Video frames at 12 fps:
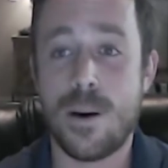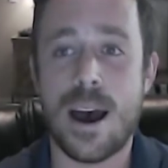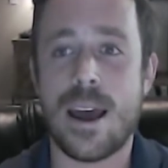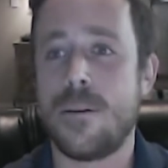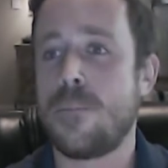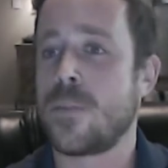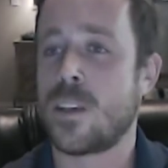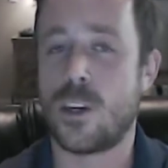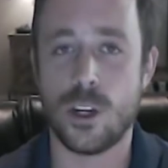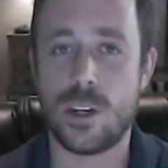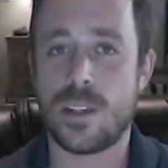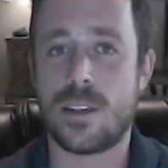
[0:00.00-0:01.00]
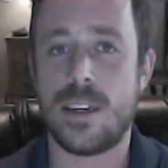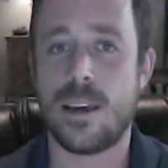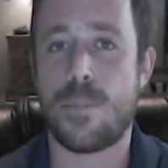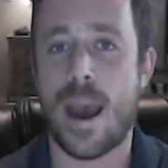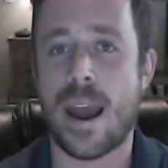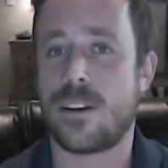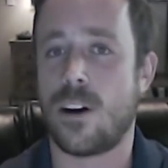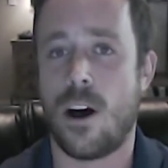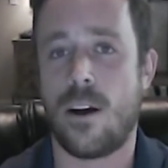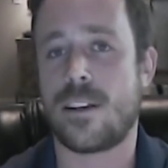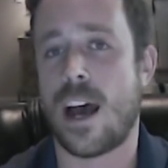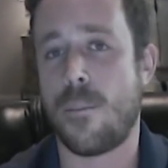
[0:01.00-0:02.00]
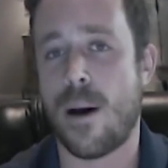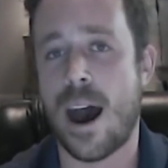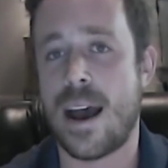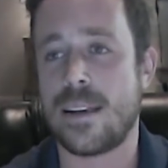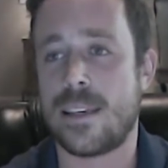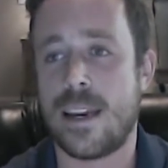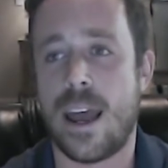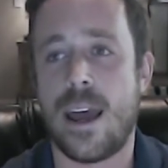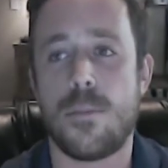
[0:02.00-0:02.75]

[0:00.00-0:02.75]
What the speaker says: but good to see it back to all-time highs today,